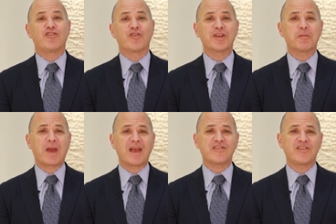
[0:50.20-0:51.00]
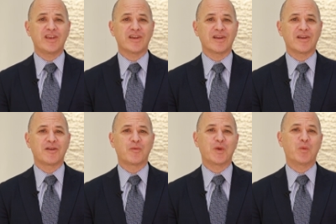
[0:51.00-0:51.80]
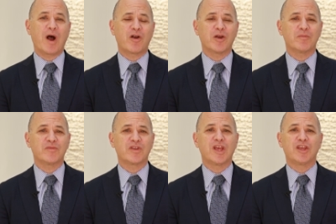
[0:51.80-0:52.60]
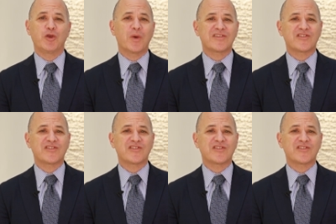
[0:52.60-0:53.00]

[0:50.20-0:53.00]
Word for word: During the past year, we welcomed U.S.